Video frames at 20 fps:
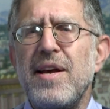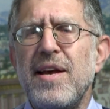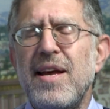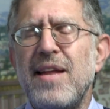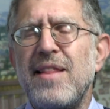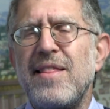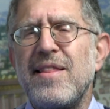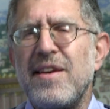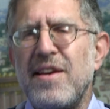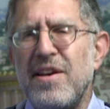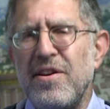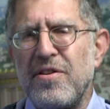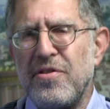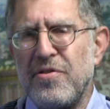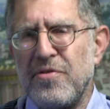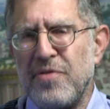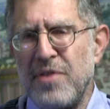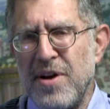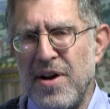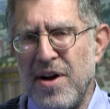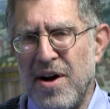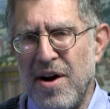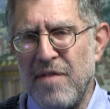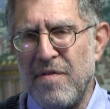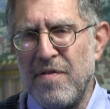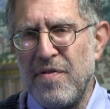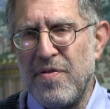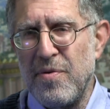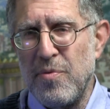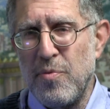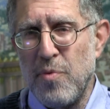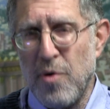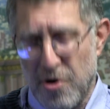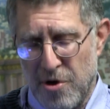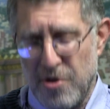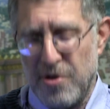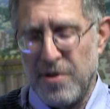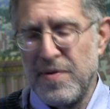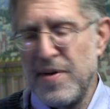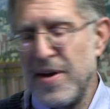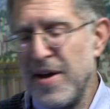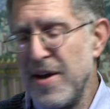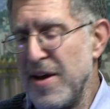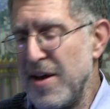in the history of the world.